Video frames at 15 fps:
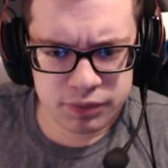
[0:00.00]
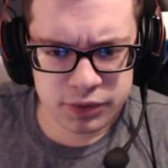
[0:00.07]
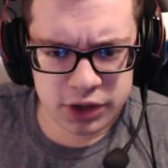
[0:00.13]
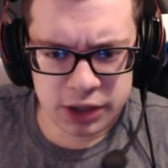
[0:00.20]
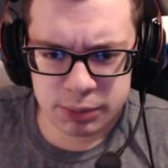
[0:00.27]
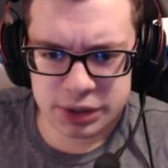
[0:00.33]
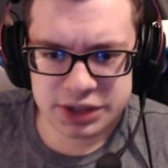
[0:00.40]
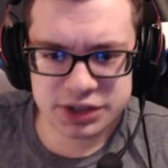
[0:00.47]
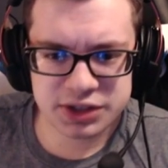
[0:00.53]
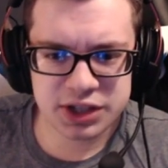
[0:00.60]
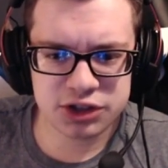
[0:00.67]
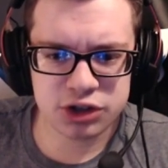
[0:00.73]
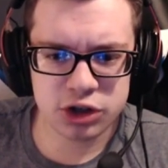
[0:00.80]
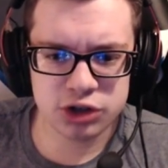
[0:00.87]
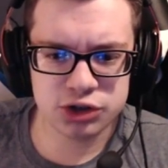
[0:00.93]
He brings in that
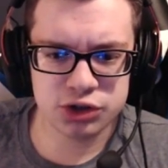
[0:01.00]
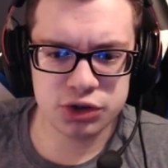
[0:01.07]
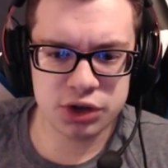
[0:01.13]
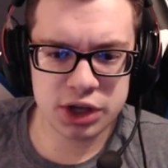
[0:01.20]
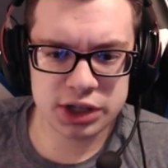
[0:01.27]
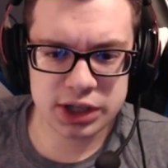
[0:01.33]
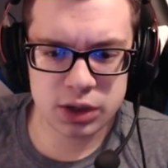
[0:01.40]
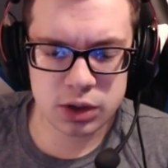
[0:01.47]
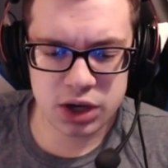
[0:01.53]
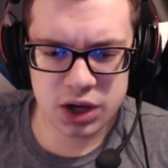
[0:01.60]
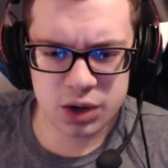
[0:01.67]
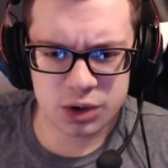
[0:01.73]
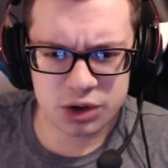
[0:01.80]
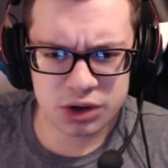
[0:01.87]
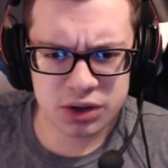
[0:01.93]
Charizard to knock out
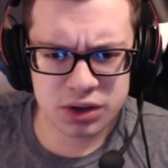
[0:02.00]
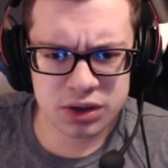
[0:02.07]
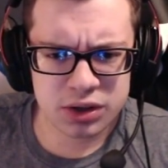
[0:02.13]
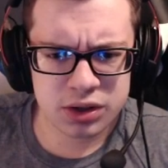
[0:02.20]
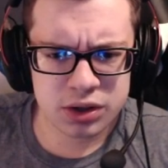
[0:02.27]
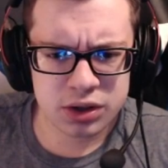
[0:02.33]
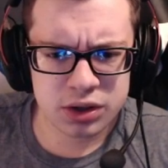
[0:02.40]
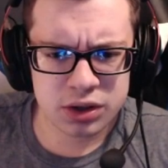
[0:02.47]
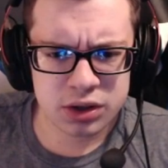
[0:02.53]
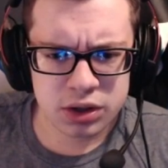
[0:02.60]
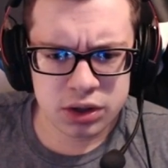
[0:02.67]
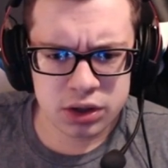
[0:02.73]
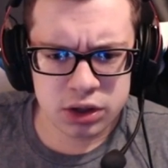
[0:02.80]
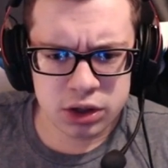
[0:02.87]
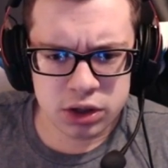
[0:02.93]
our
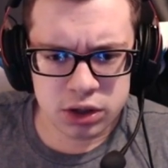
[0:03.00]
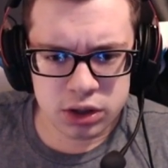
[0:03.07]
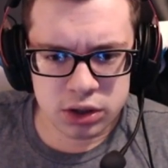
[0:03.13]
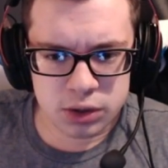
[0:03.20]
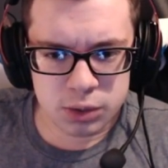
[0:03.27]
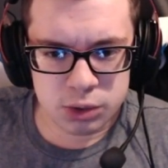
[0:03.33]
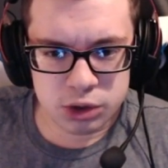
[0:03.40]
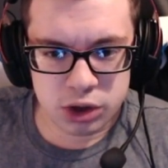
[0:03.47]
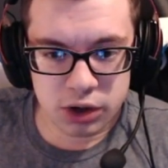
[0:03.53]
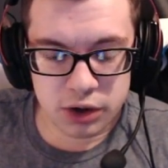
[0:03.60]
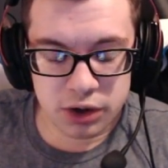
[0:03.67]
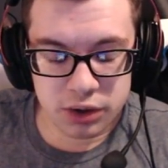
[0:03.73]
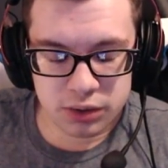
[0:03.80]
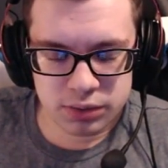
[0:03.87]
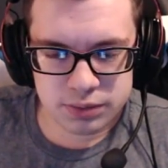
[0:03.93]

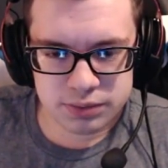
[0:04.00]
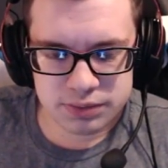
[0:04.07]
Lucario,